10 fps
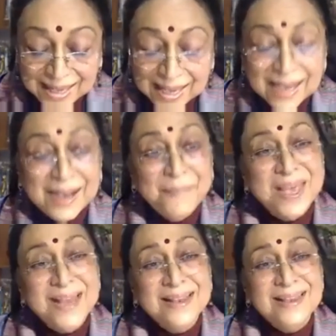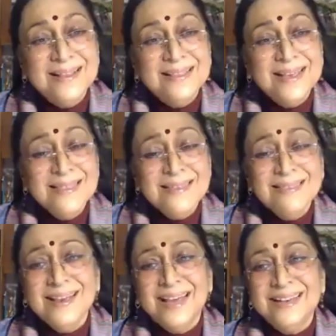And the other
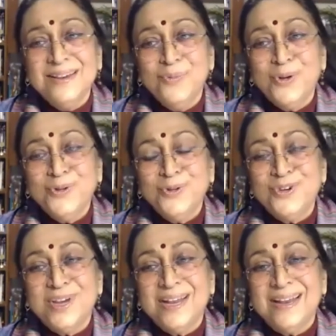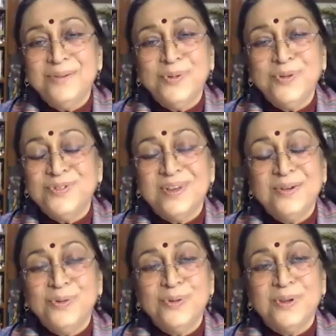thing I did want to share, and it
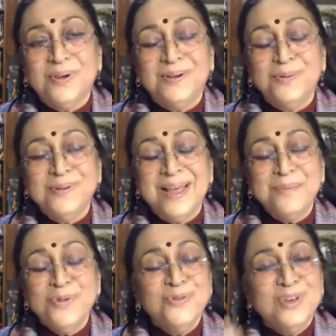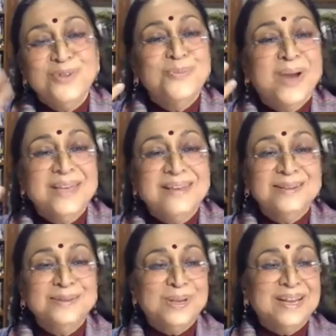was like music to my
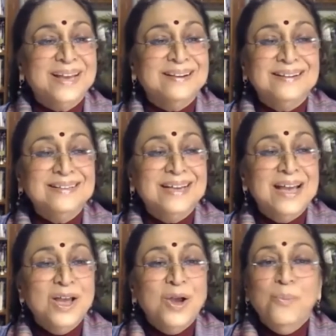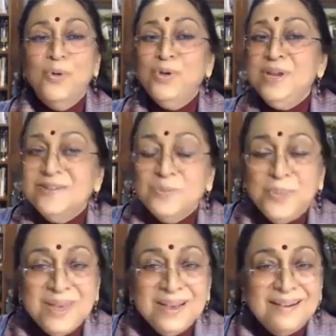ears when I heard Moni
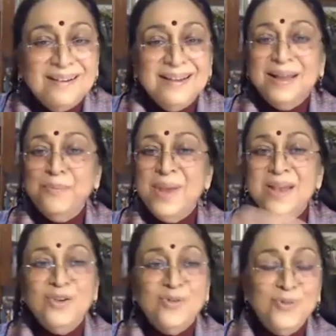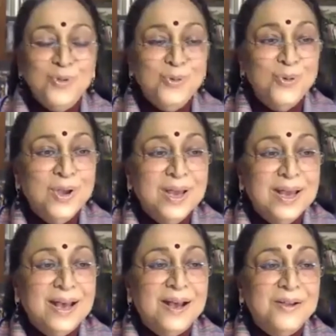speak earlier, and many of you
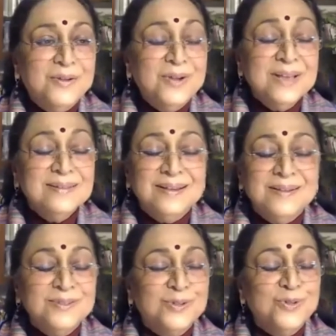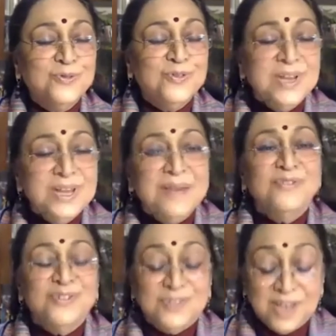
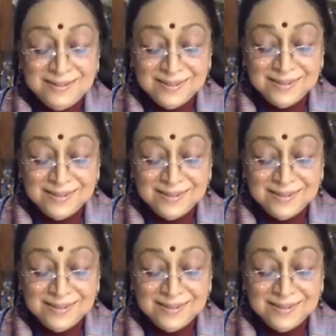re-emphasize